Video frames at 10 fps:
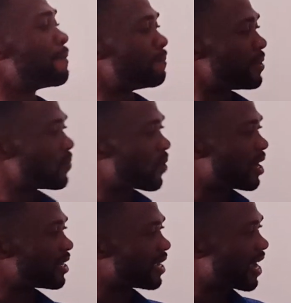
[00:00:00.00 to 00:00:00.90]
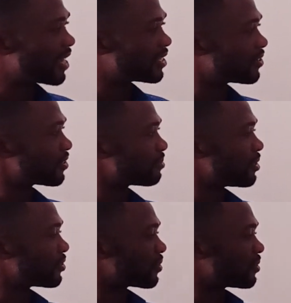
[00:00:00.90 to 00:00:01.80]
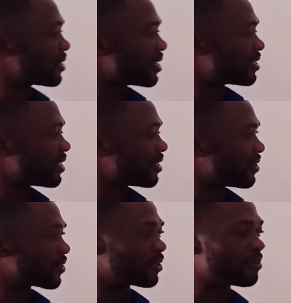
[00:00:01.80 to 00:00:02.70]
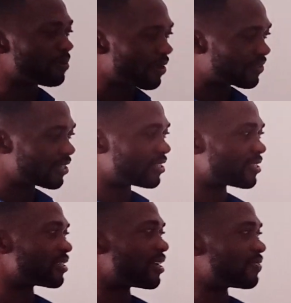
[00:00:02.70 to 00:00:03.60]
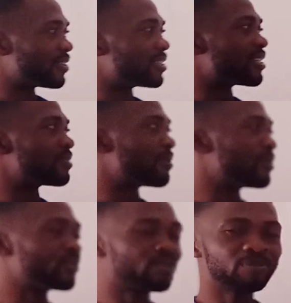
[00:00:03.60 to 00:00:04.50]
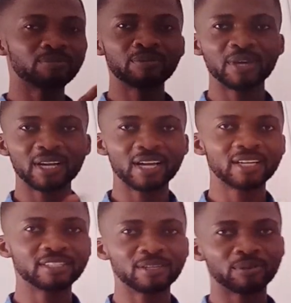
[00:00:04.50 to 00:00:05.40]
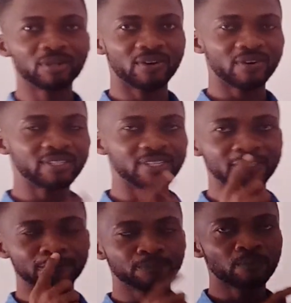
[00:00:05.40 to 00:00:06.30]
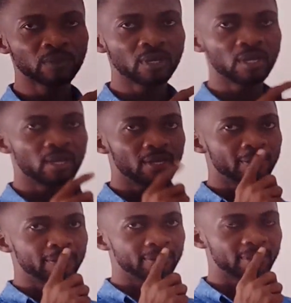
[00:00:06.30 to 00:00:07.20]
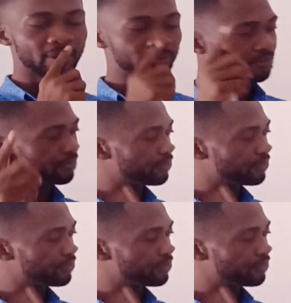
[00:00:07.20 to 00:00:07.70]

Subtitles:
Meanwhile, I did not mention that. Okay, maybe after this explanation, maybe I can clean the board and write it. Now,